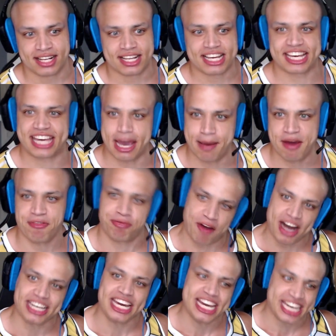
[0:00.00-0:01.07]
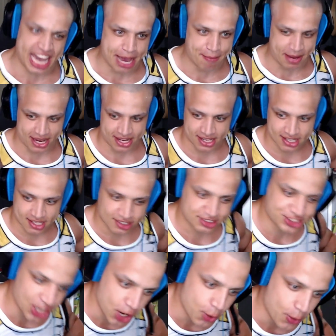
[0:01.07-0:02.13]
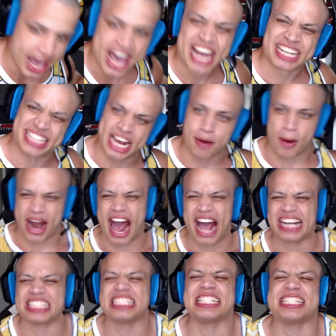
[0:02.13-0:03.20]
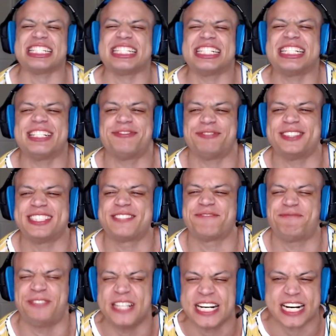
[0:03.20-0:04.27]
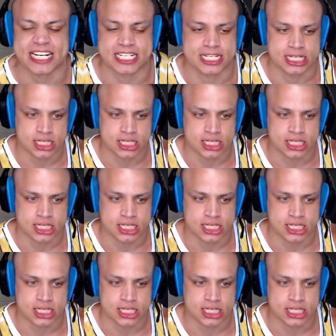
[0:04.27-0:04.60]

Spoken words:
Gimme fucking gimme! 2-1 alphas, fuck!